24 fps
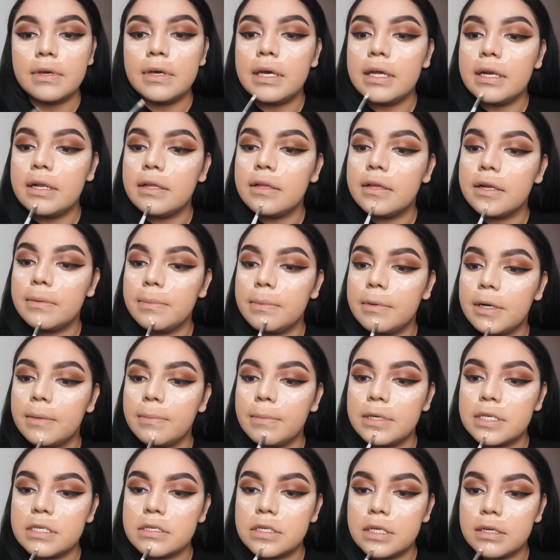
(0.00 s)
And a little bit on
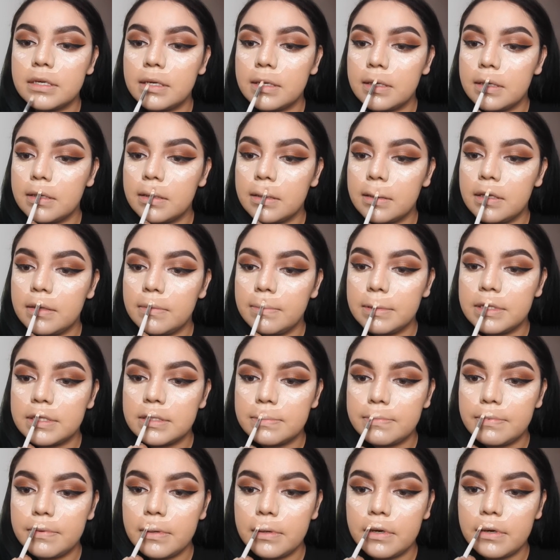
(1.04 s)
my chin,
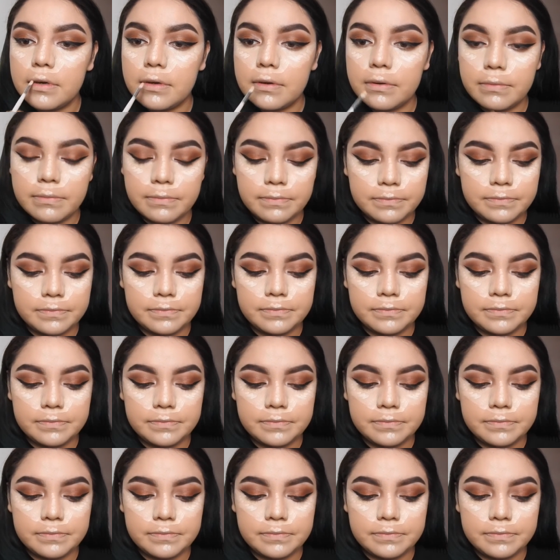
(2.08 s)
Cupid's bow,